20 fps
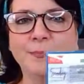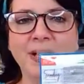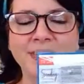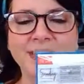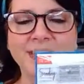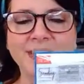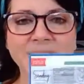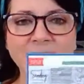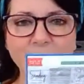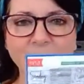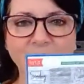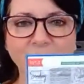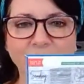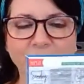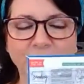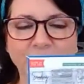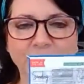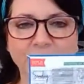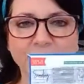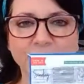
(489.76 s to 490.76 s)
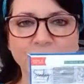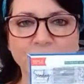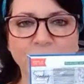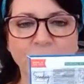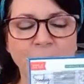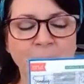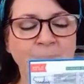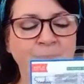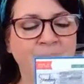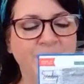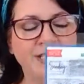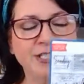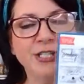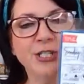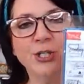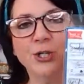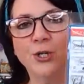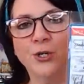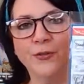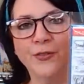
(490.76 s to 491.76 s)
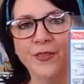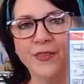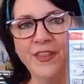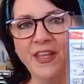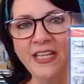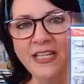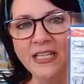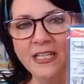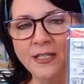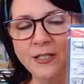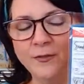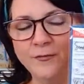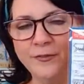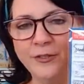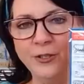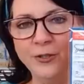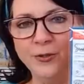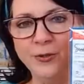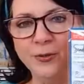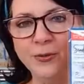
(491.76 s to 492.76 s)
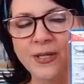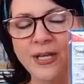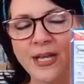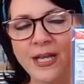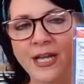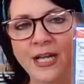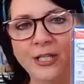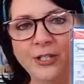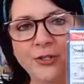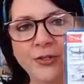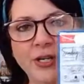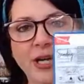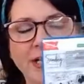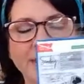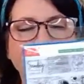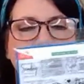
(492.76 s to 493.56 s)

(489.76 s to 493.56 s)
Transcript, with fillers: by the Stamping Village. This is called Thinking of You. And you